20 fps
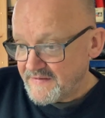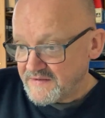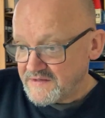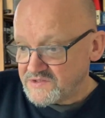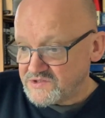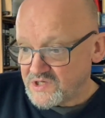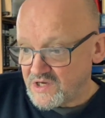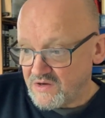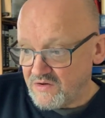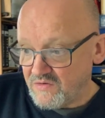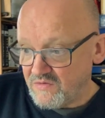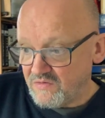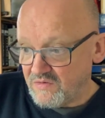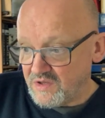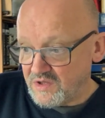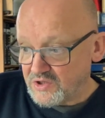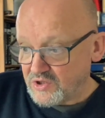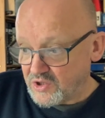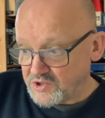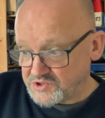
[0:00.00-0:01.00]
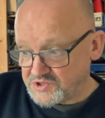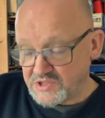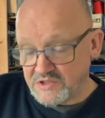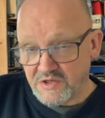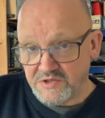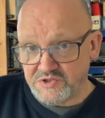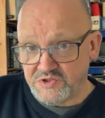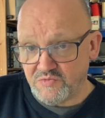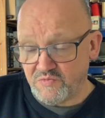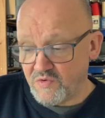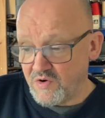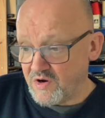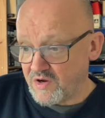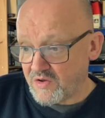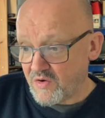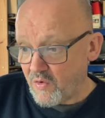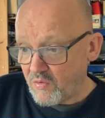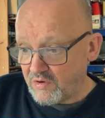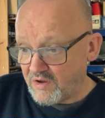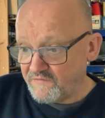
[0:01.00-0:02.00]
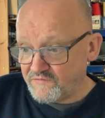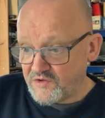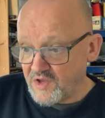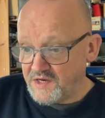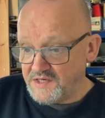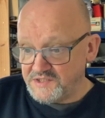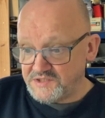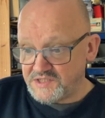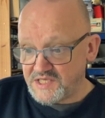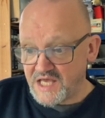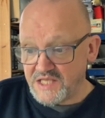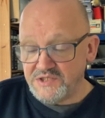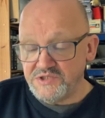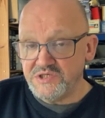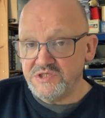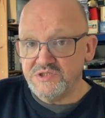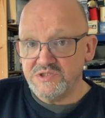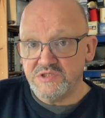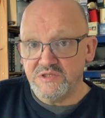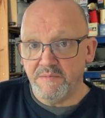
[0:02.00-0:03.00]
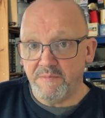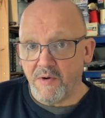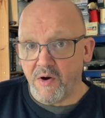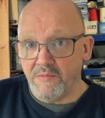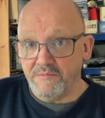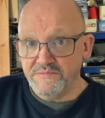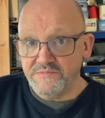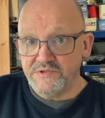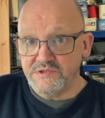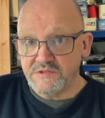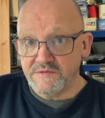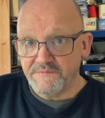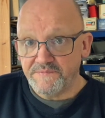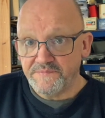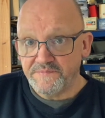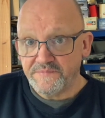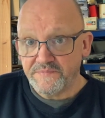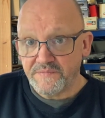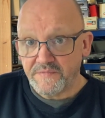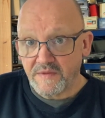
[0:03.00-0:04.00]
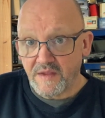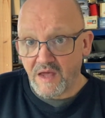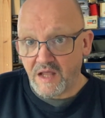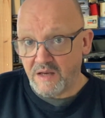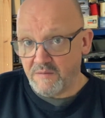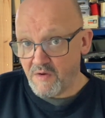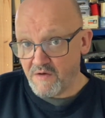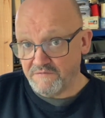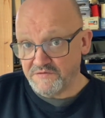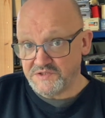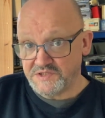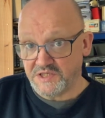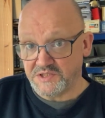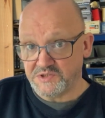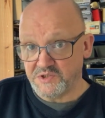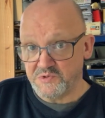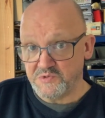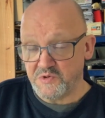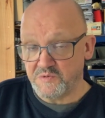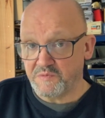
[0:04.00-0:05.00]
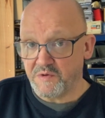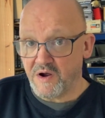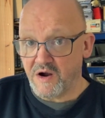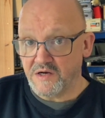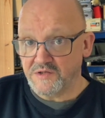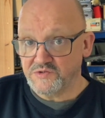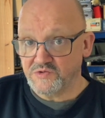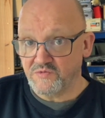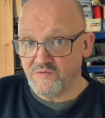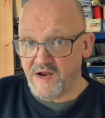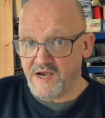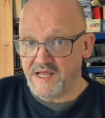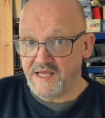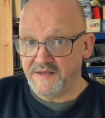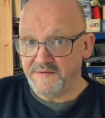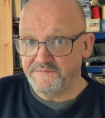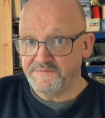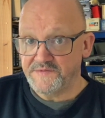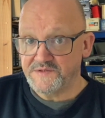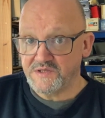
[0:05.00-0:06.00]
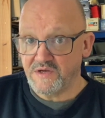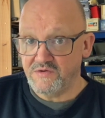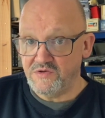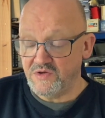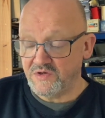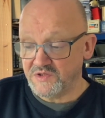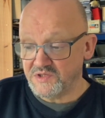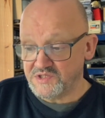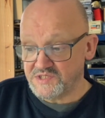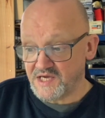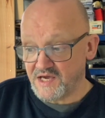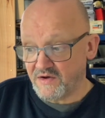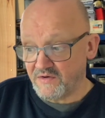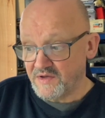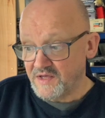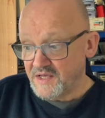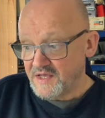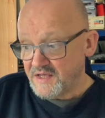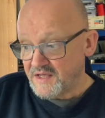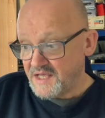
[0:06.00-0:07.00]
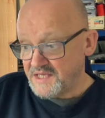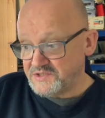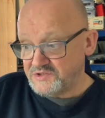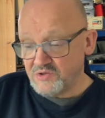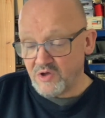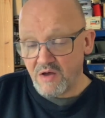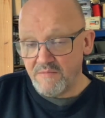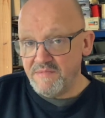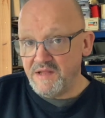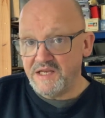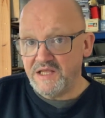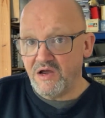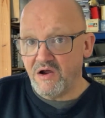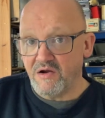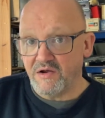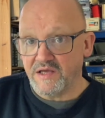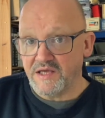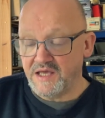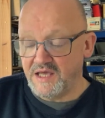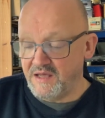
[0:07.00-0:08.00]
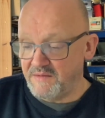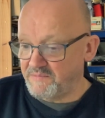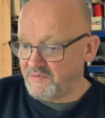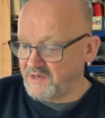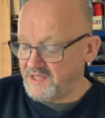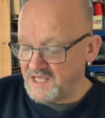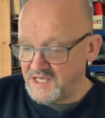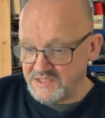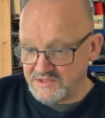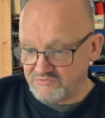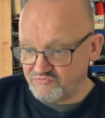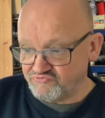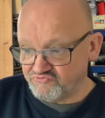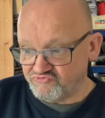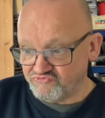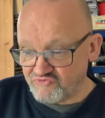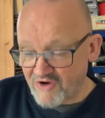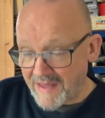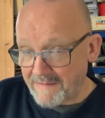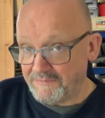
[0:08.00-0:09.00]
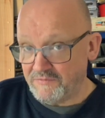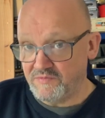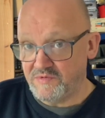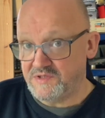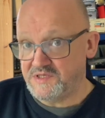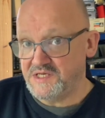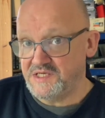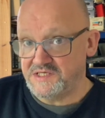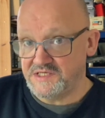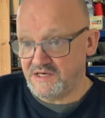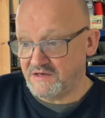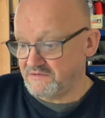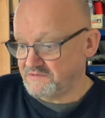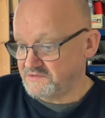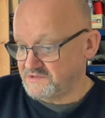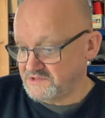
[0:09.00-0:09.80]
So lots and lots of work. All I've done is the engines and the bombs, and I'm over 600 parts already. So you can tell it's not a mini art kit, but it is rammed with detail.